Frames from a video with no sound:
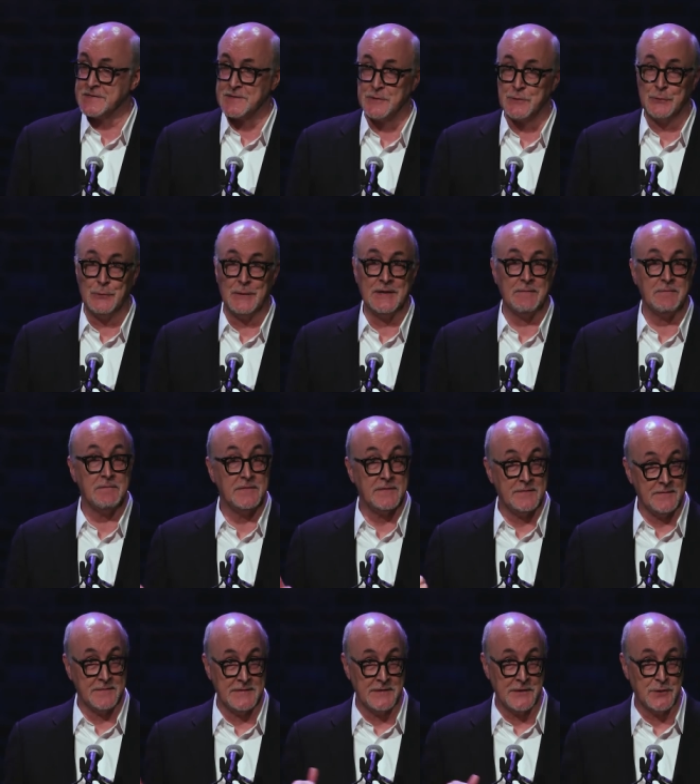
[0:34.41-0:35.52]
So,
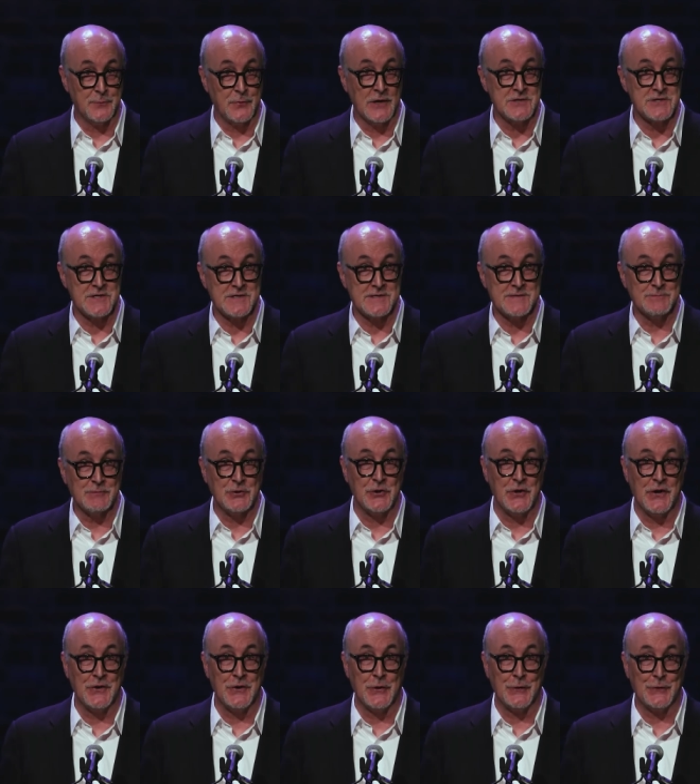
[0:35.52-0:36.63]
Theater Projects, good
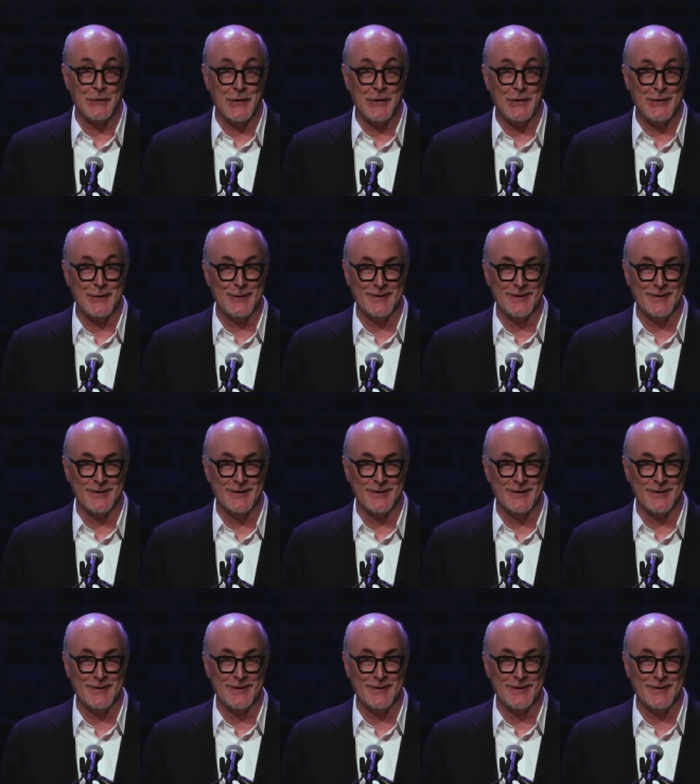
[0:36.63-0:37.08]
on you, thank